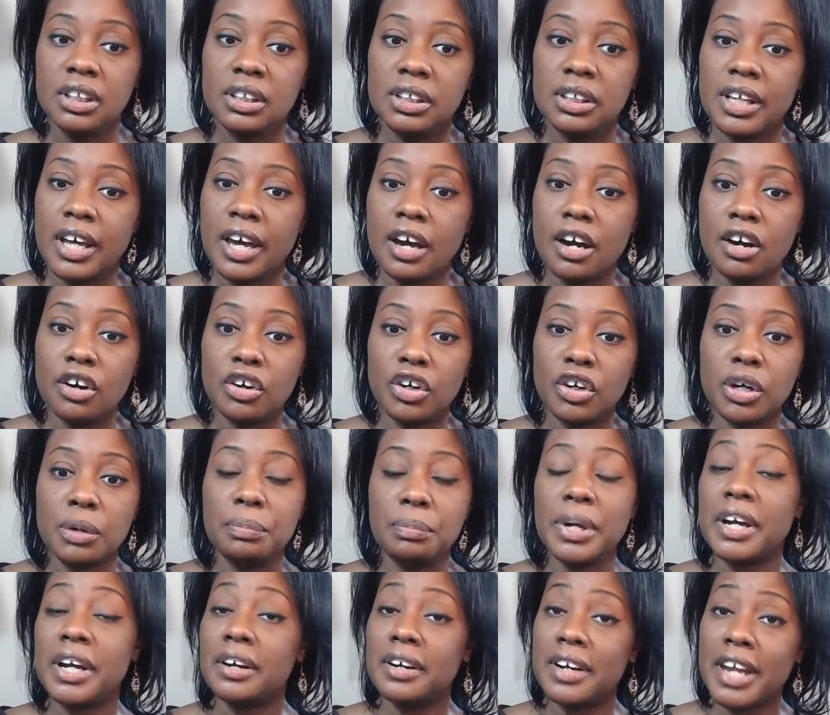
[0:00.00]
Now,
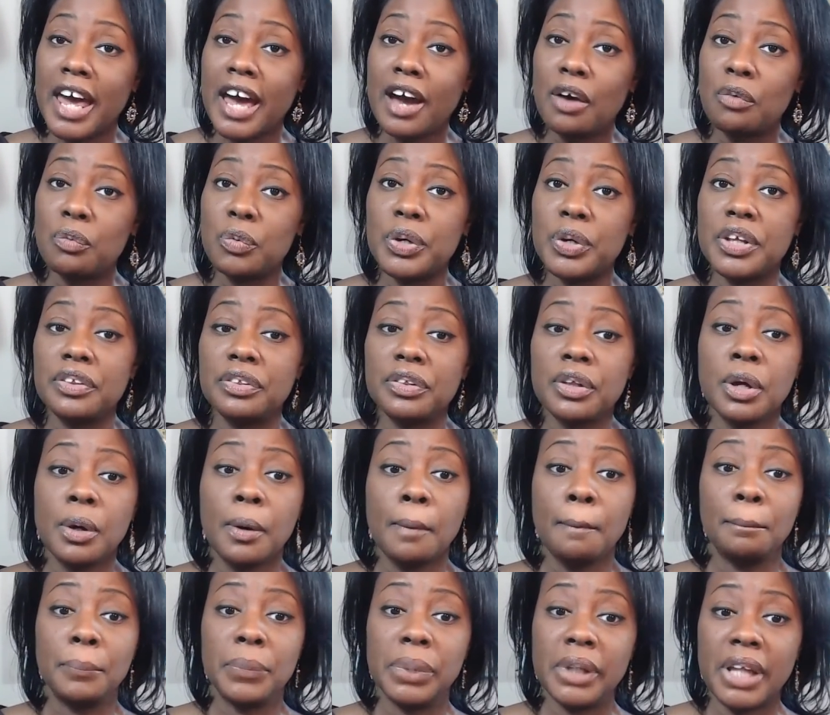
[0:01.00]
compare that with
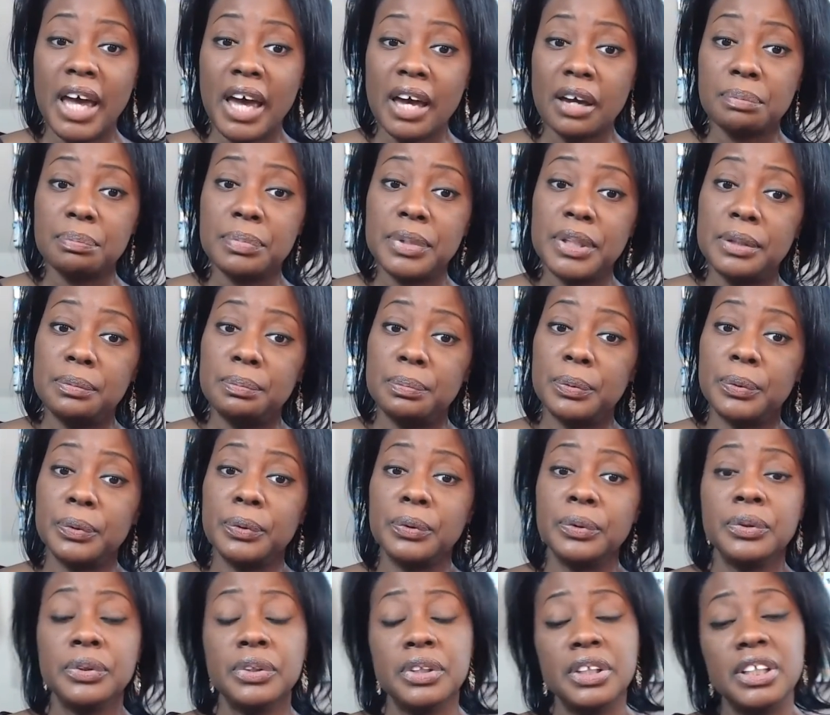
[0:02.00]
Black people